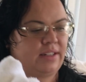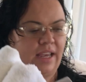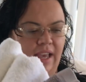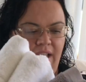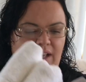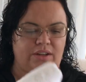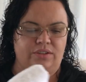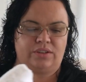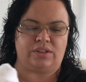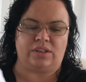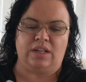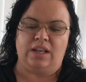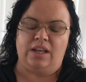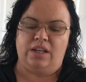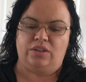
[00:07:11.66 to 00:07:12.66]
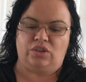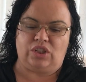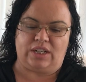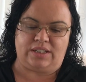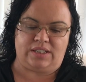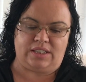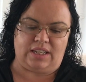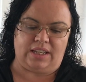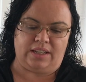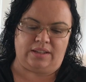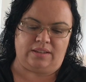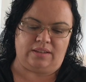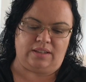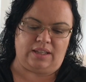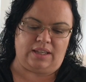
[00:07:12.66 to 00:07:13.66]
towels, just
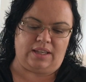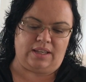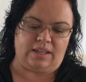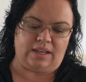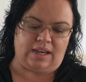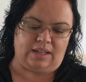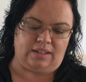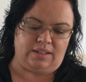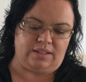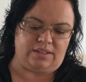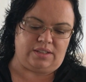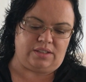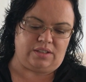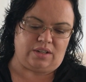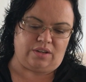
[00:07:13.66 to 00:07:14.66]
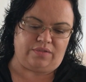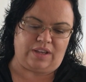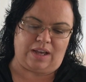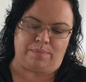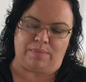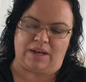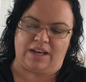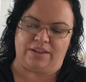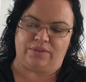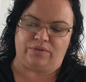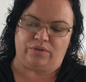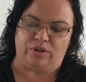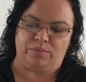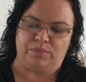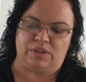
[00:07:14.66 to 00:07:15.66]
in the colours of our
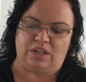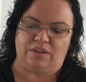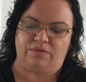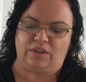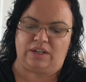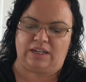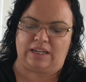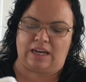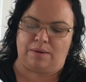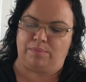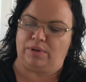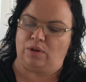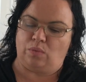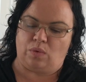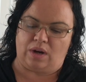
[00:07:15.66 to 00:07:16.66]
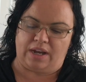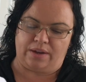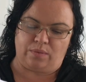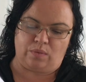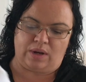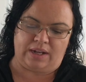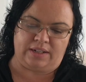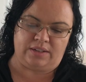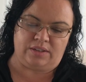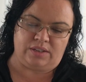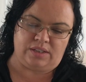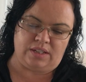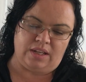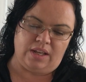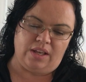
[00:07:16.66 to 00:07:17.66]
bathroom. So I've got a couple of white
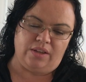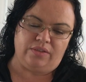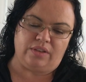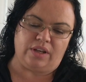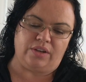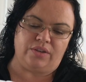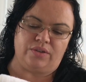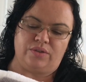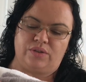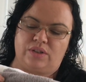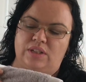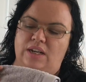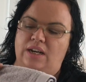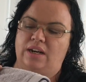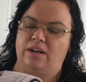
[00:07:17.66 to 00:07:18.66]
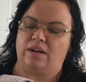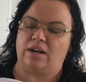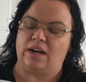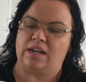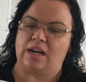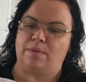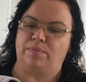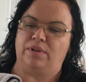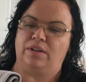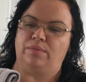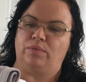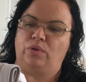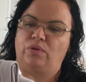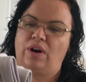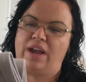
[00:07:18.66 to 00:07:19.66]
ones. Those are a couple
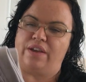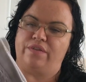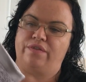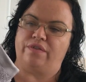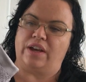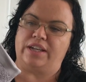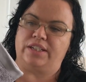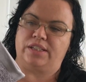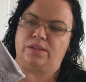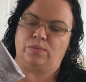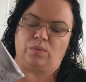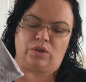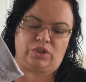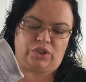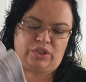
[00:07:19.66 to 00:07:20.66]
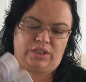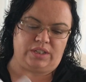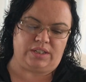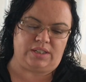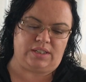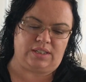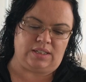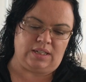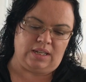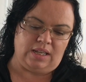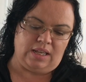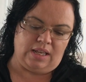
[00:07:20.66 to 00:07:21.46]
of grey face washes.